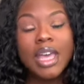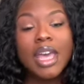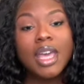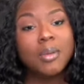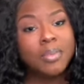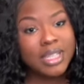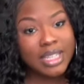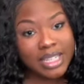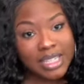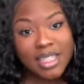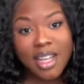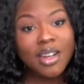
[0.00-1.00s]
and
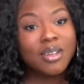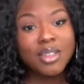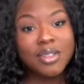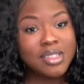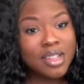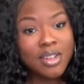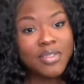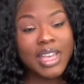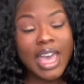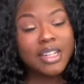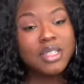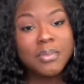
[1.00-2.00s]
please cut on those
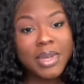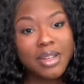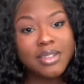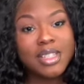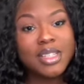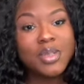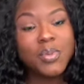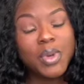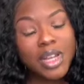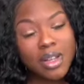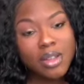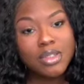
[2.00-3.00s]
notification bells as
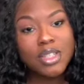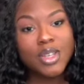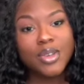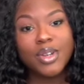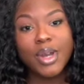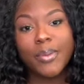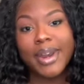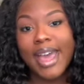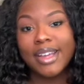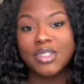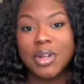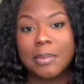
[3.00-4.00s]
well so you know when
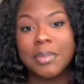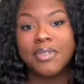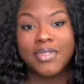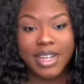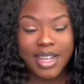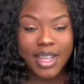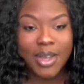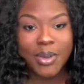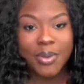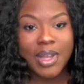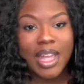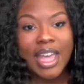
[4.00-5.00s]
I drop a
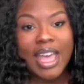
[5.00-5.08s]
video.